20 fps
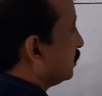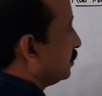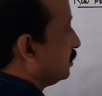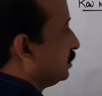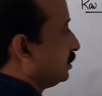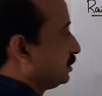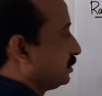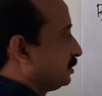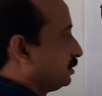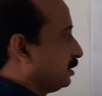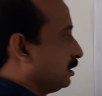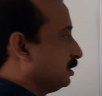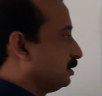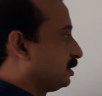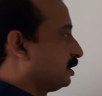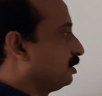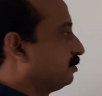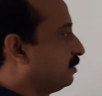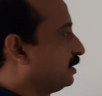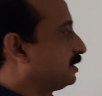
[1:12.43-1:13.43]
These
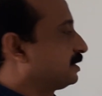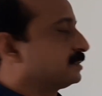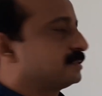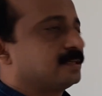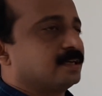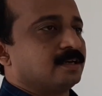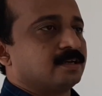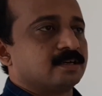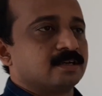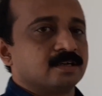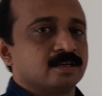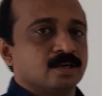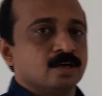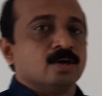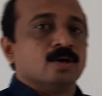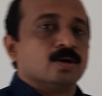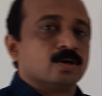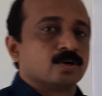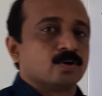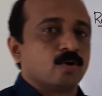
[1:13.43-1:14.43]
three matrices
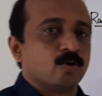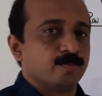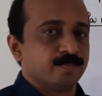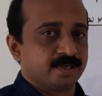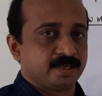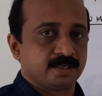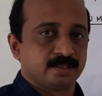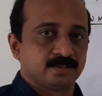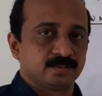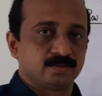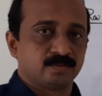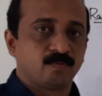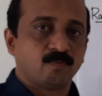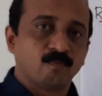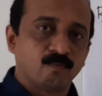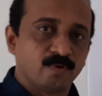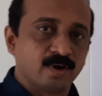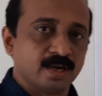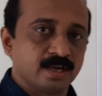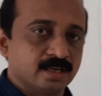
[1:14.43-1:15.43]
are row matrices.
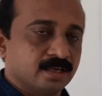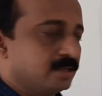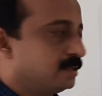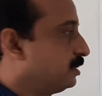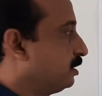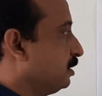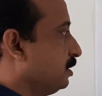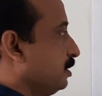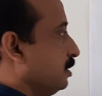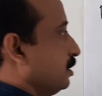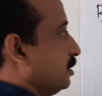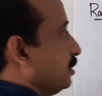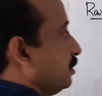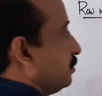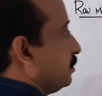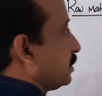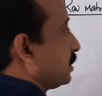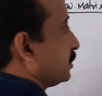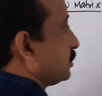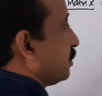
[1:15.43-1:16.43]
Why?
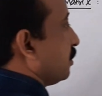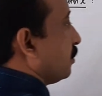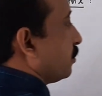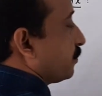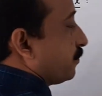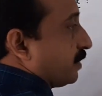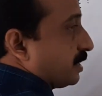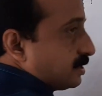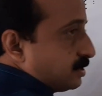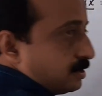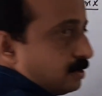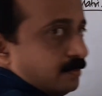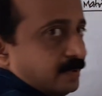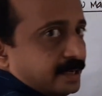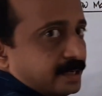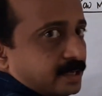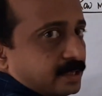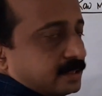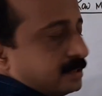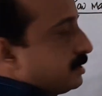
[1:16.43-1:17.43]
Because our first
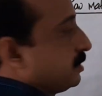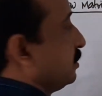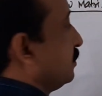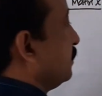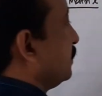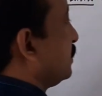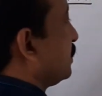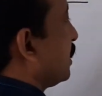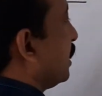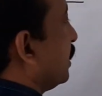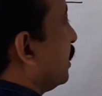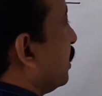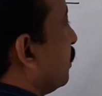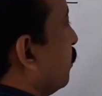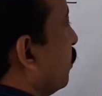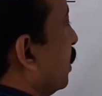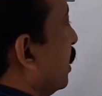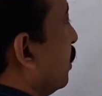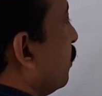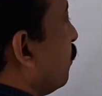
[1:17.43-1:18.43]
matrix is
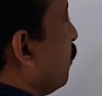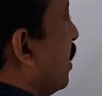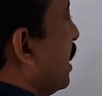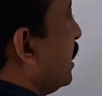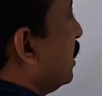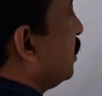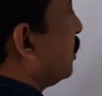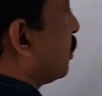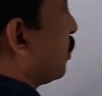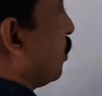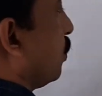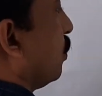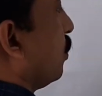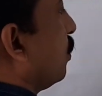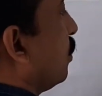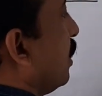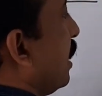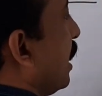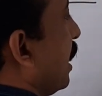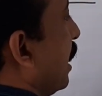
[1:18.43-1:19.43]
containing only one
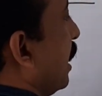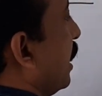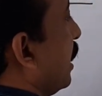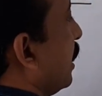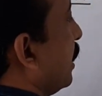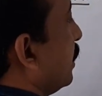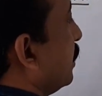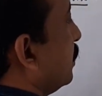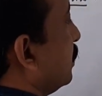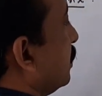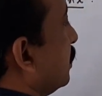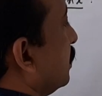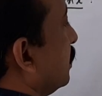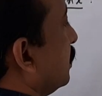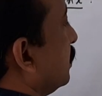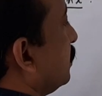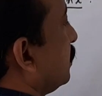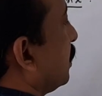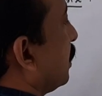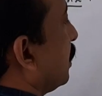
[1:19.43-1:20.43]
row and